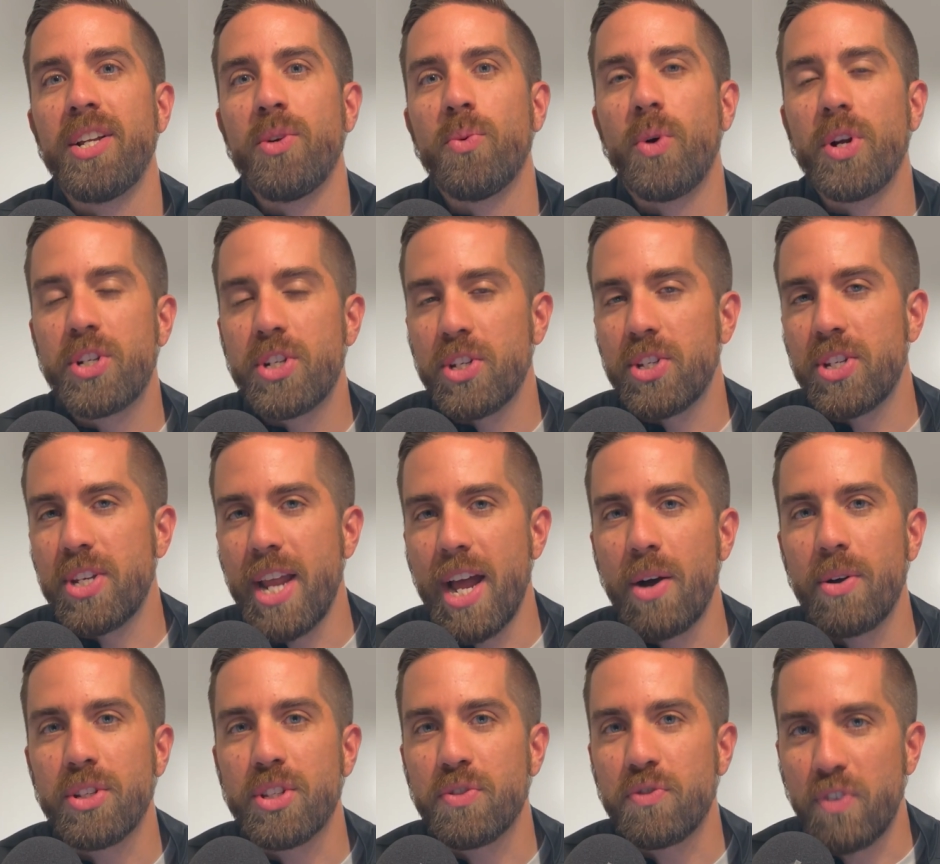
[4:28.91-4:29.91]
which is now
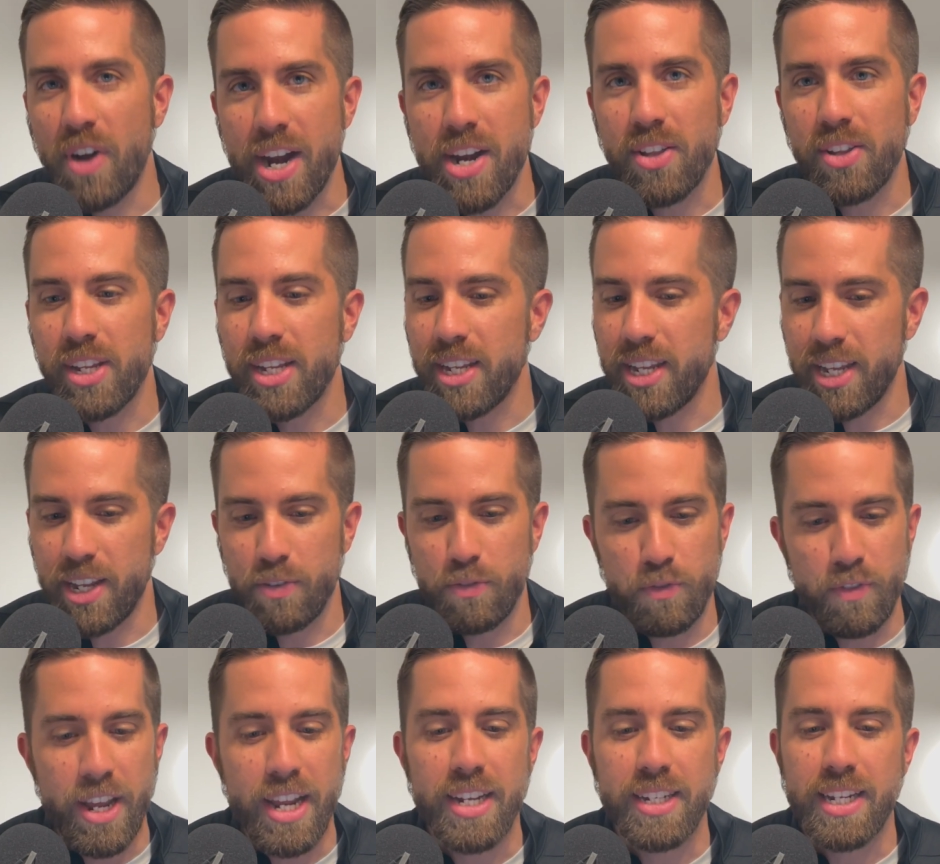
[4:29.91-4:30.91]
it's finally
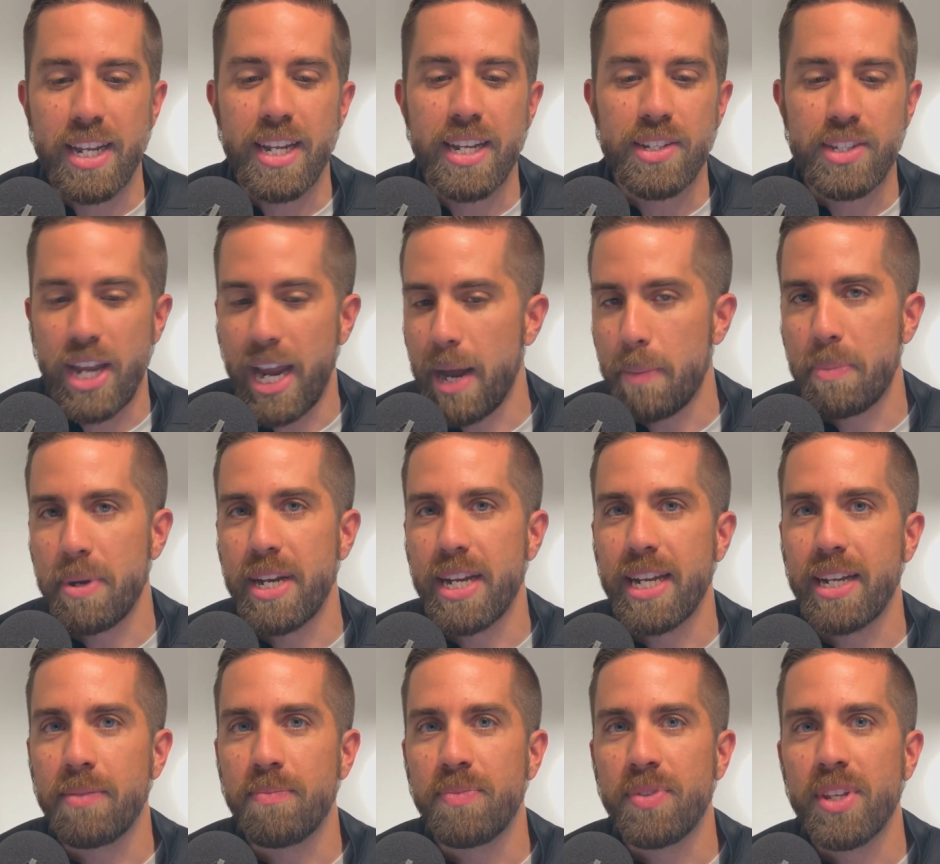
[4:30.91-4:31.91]
event day is
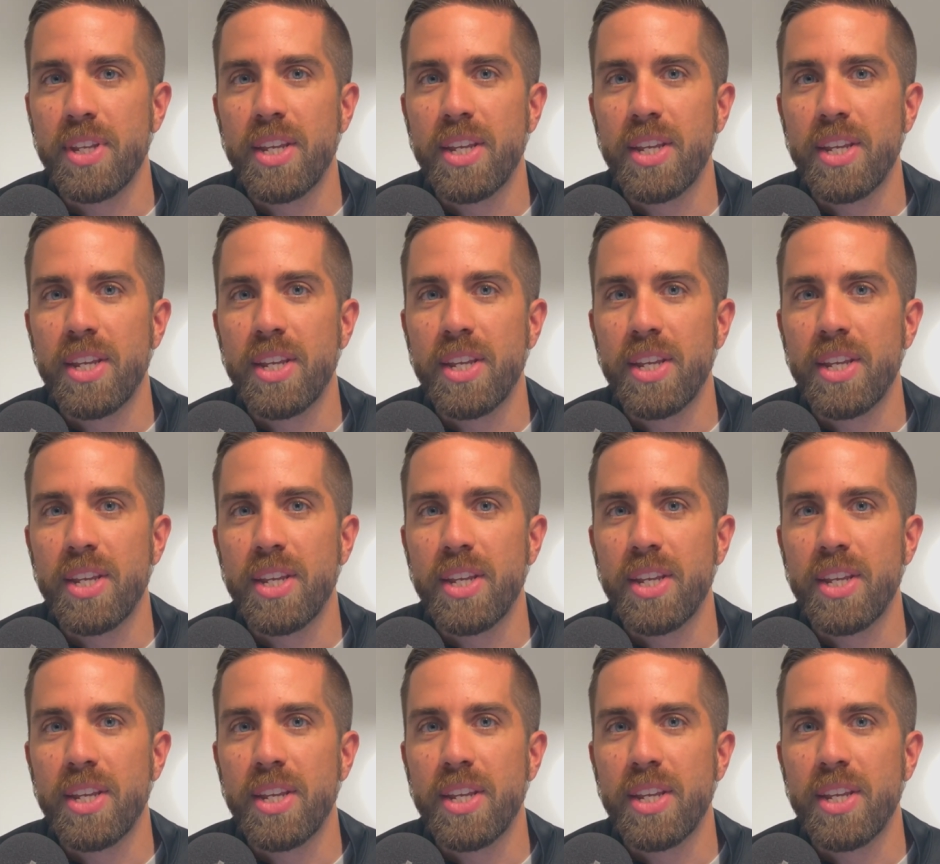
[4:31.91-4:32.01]
happening.